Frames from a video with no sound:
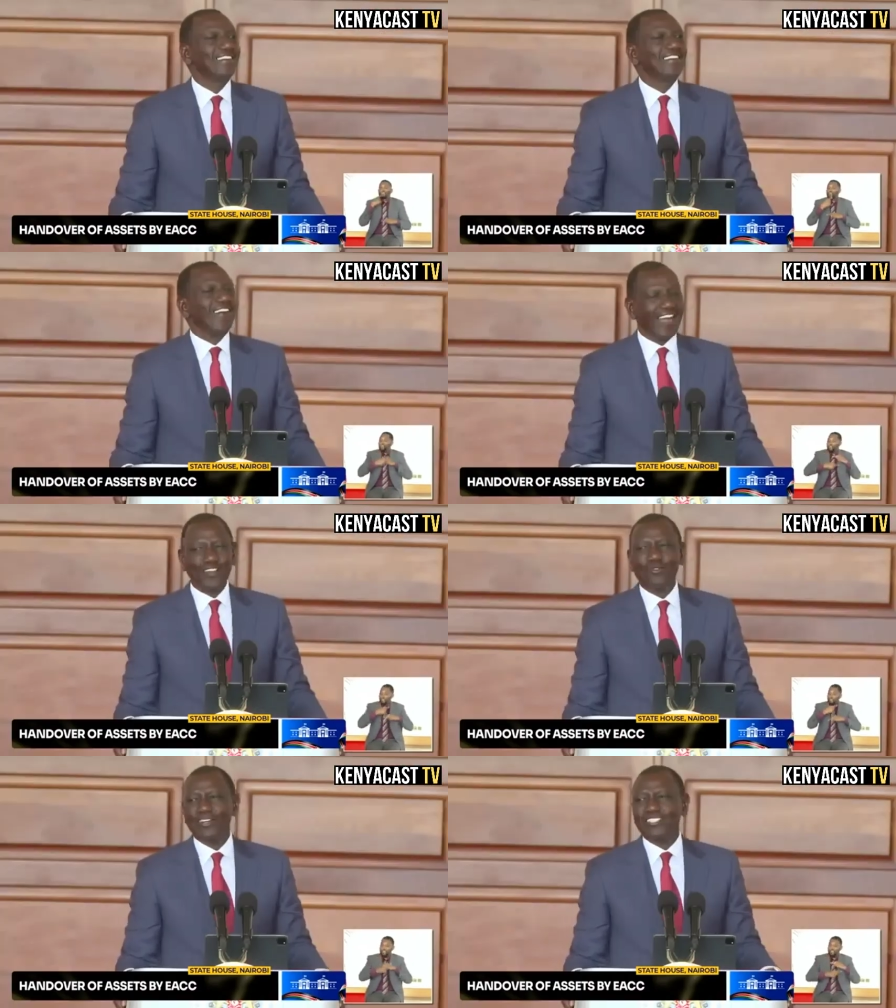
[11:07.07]

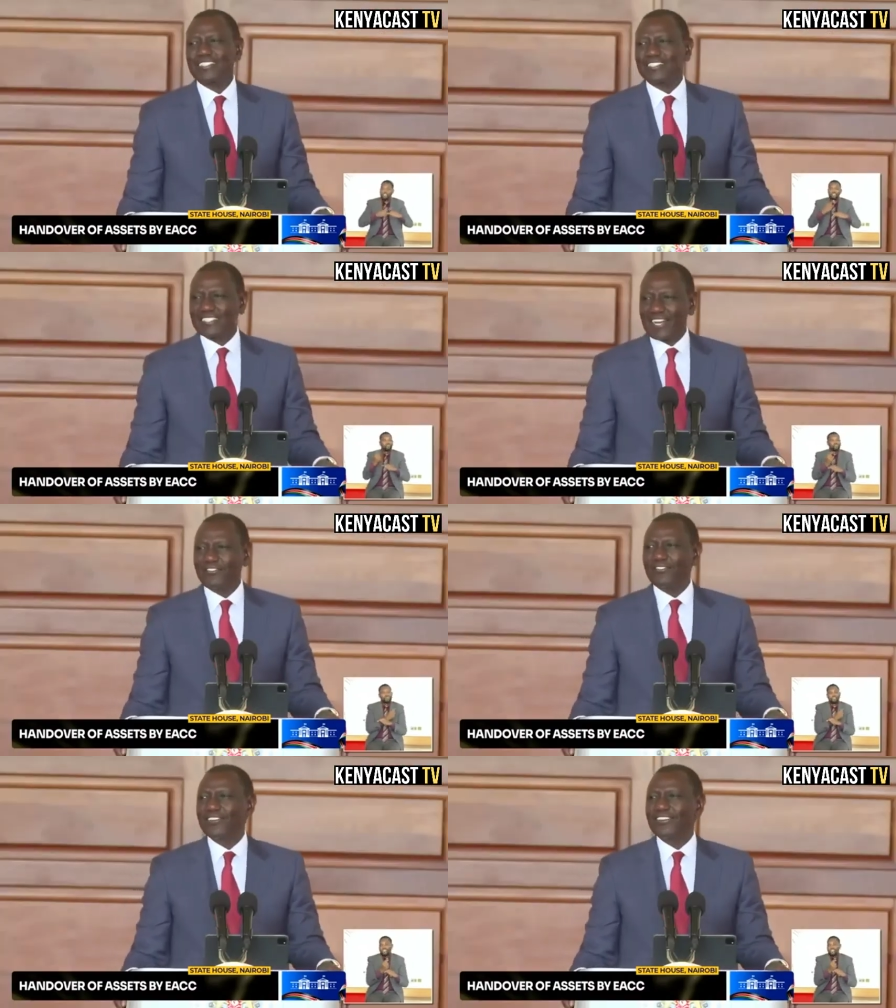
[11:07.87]
high-quality staff,
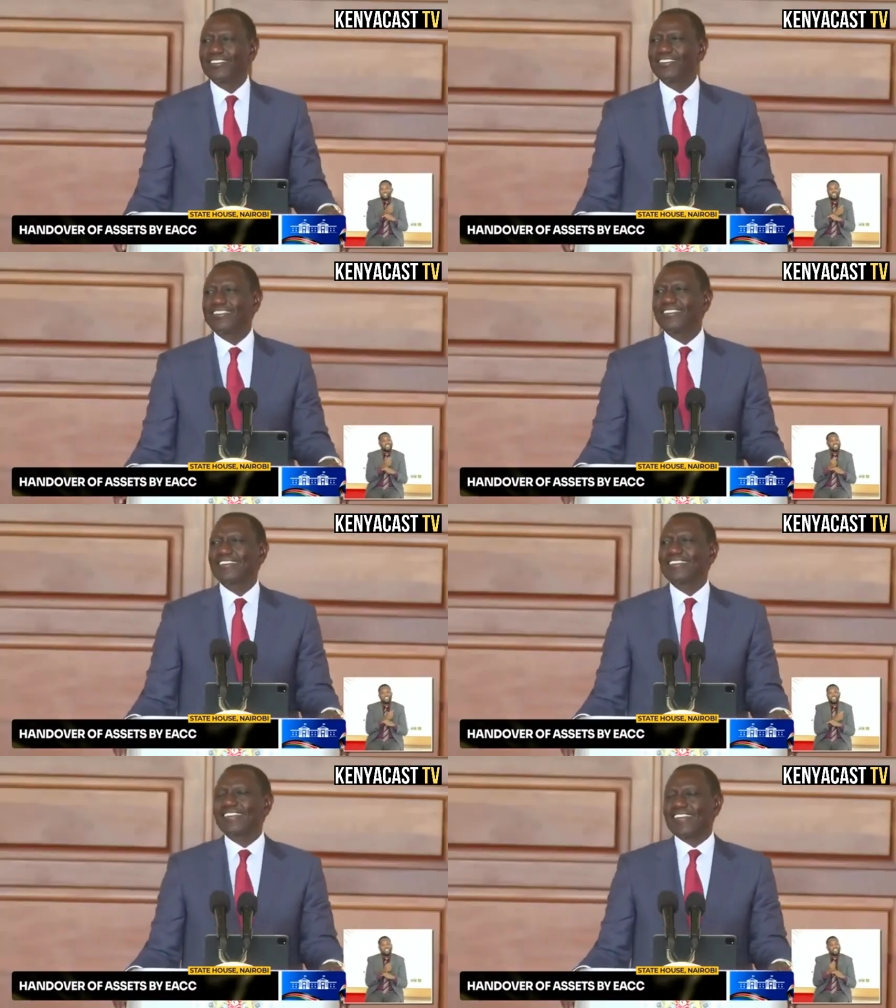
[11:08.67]

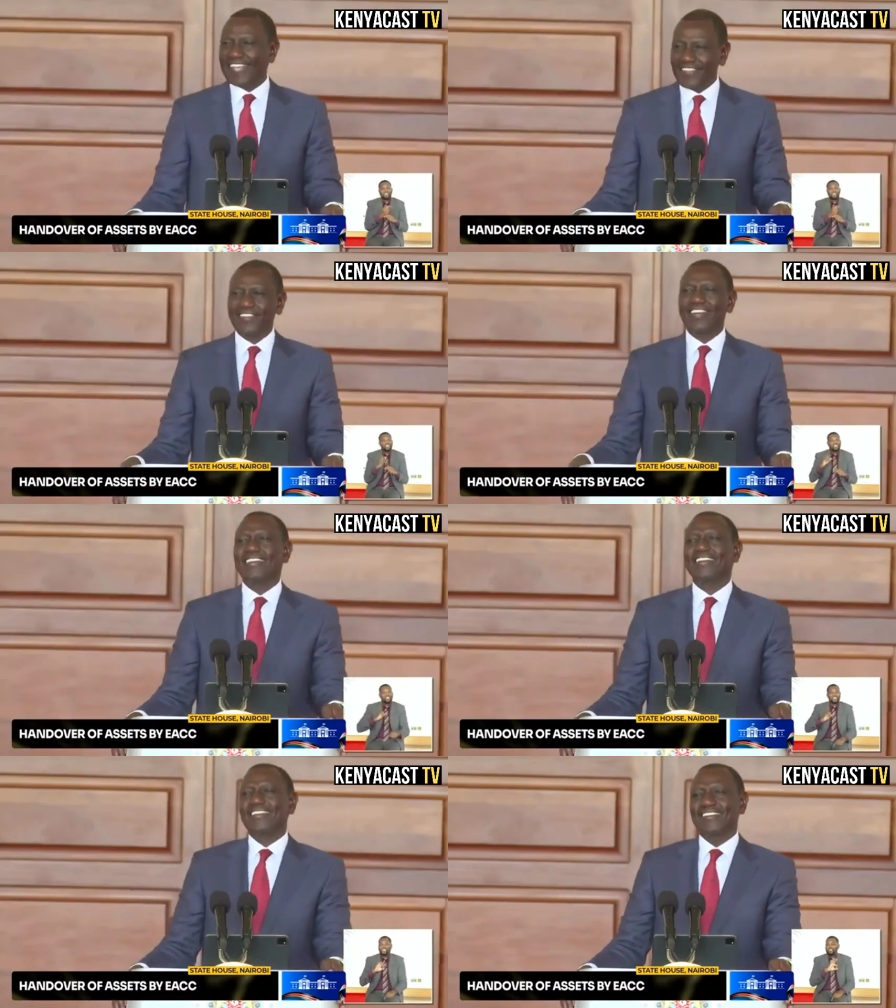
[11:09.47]

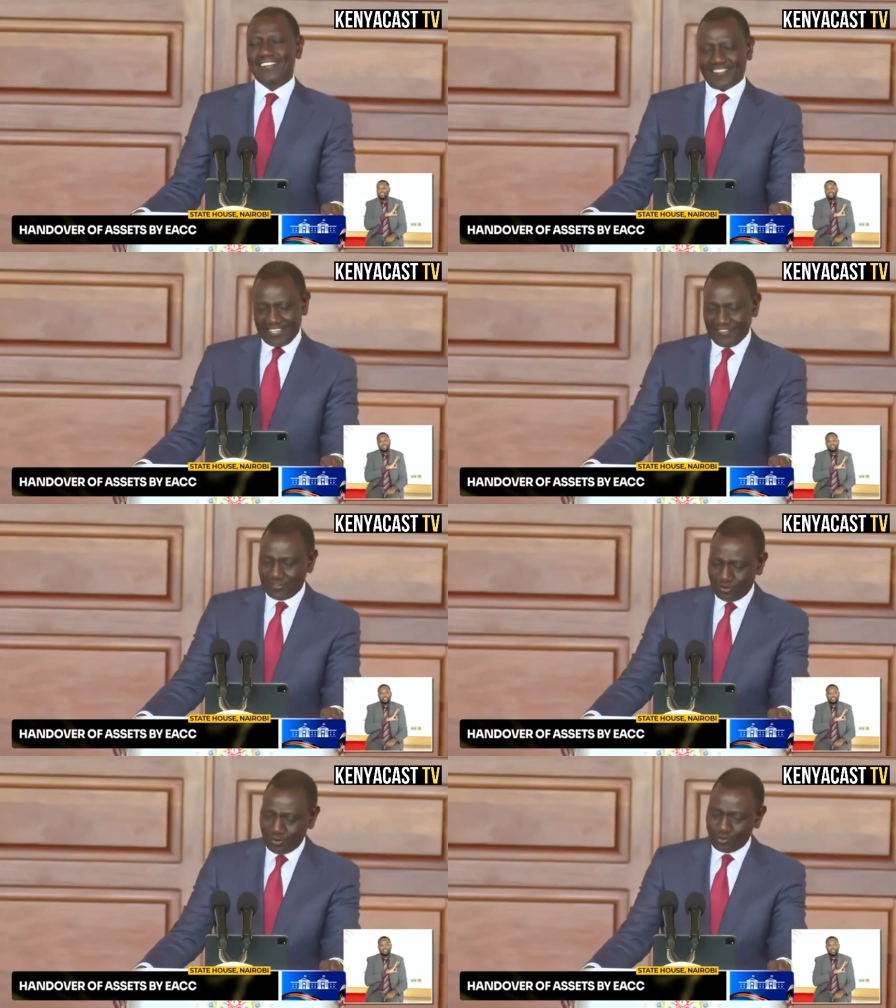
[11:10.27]
even if
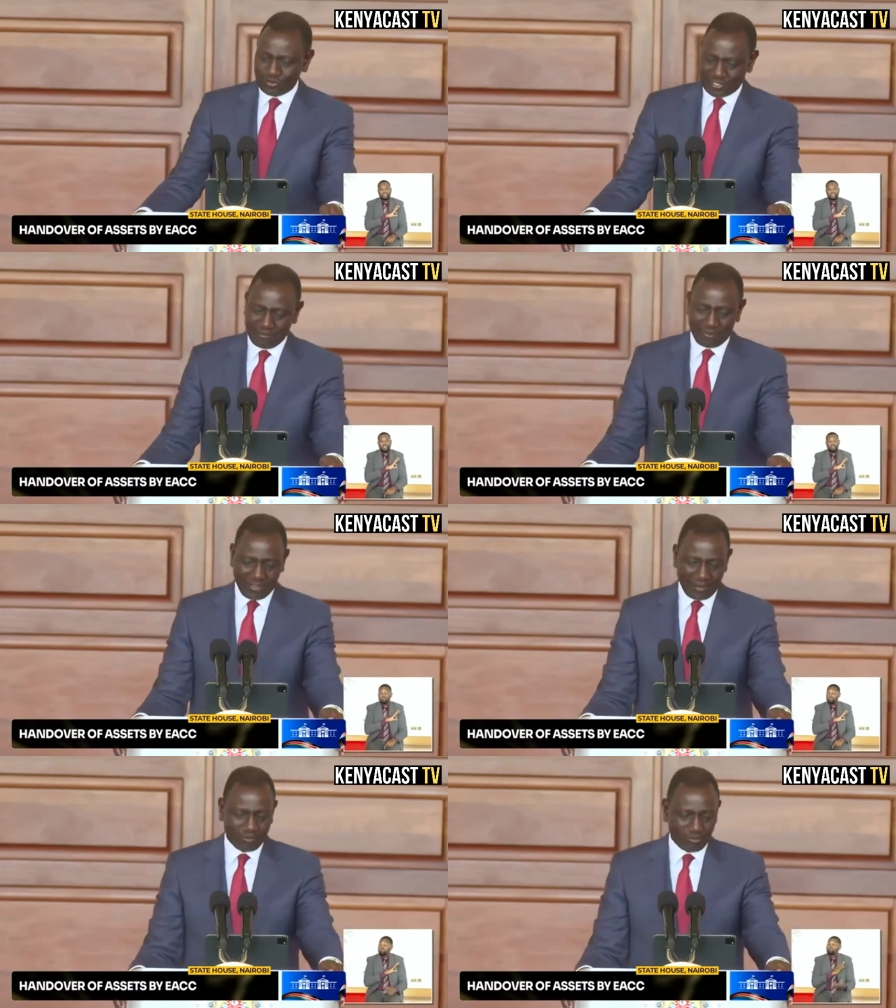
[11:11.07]
you lose some of
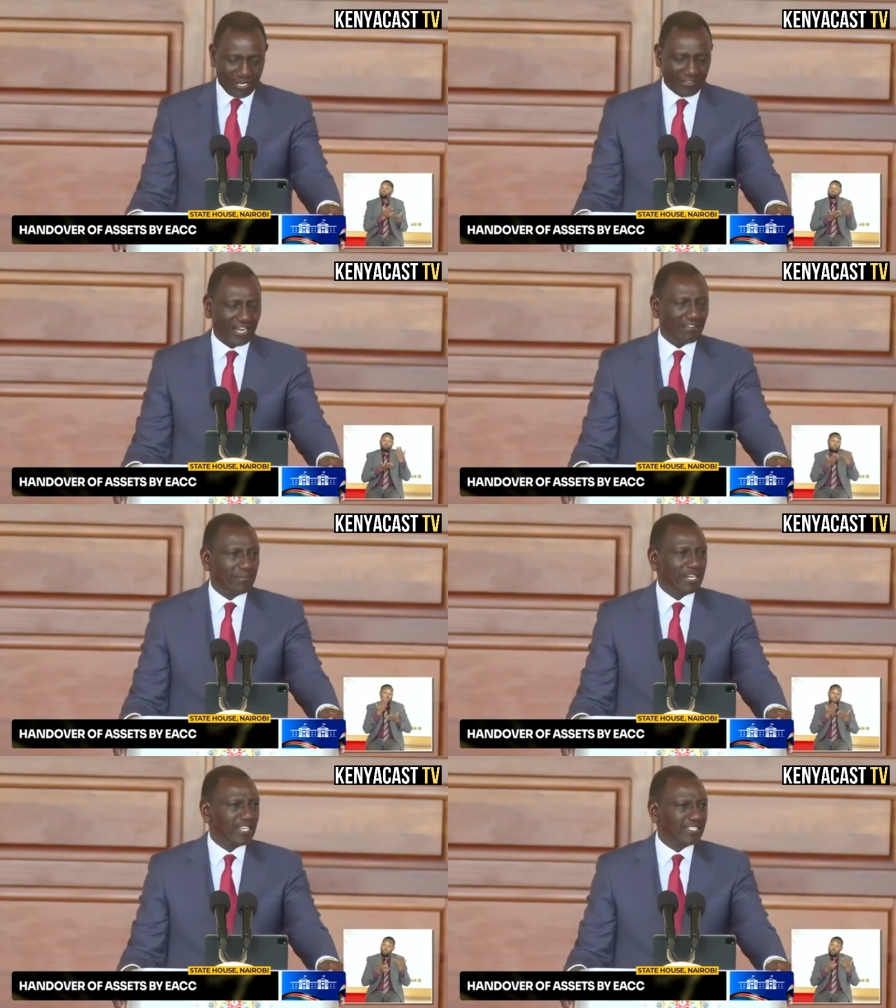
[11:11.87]
them to other
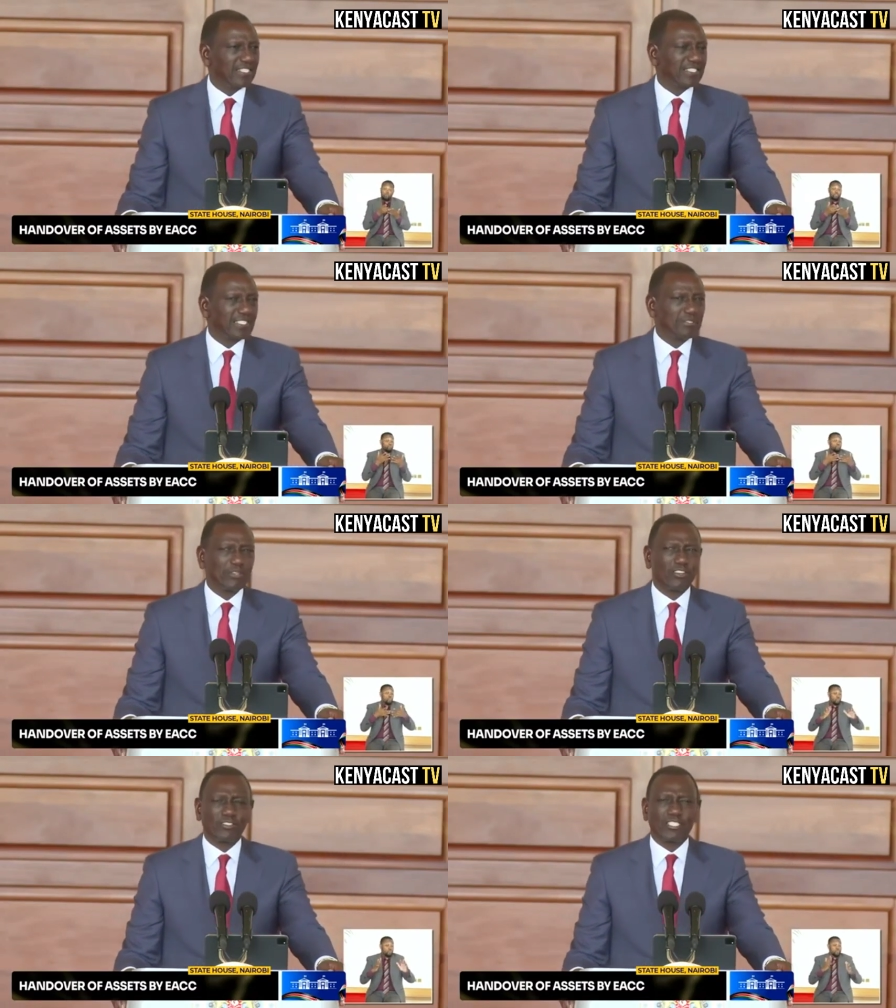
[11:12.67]
government agencies,
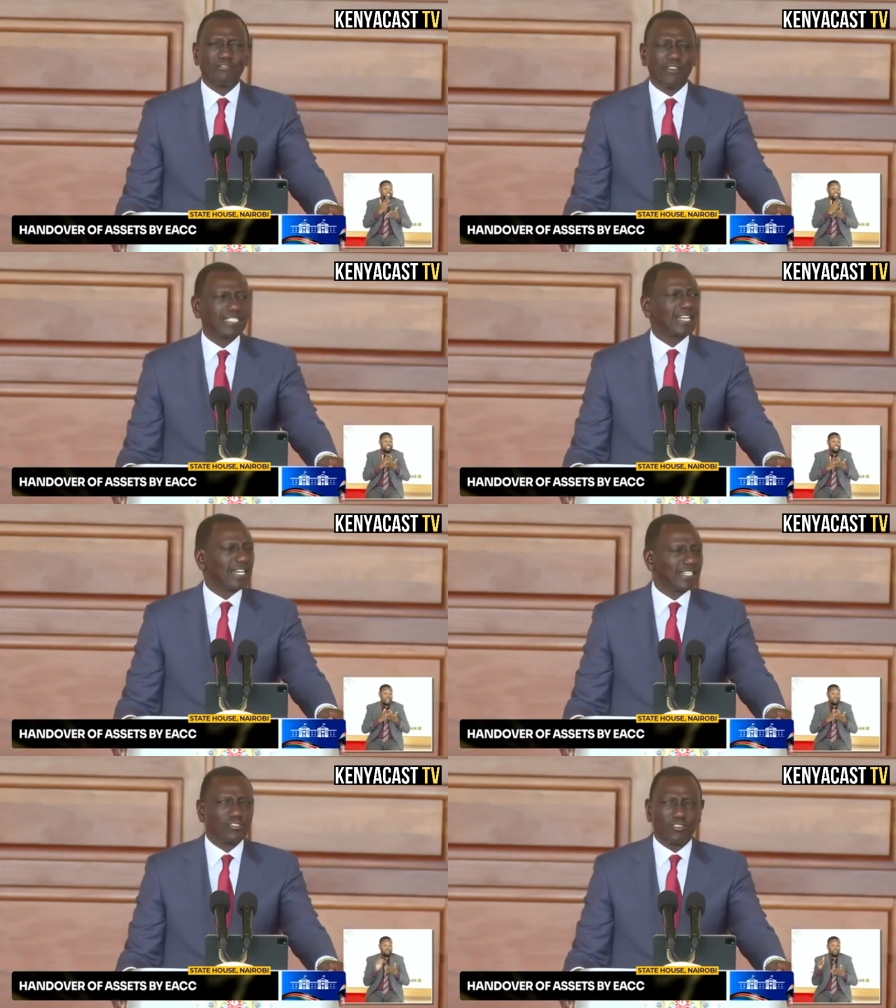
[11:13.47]
because the fight
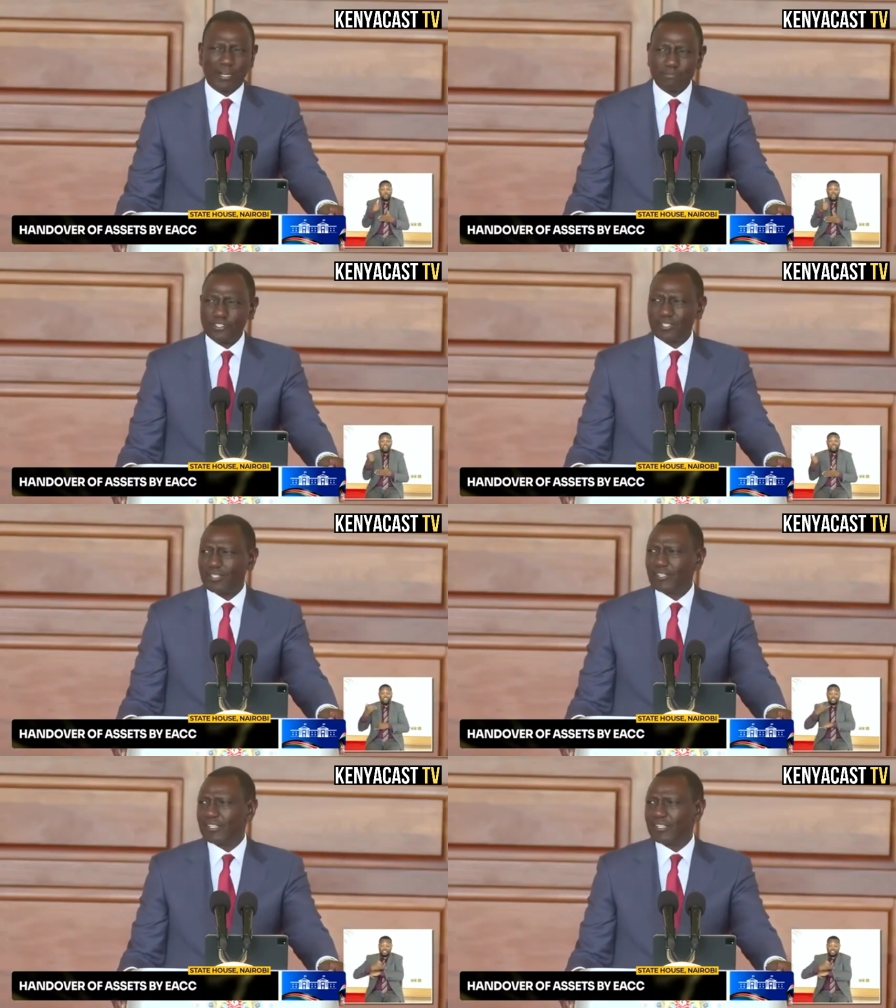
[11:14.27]
against corruption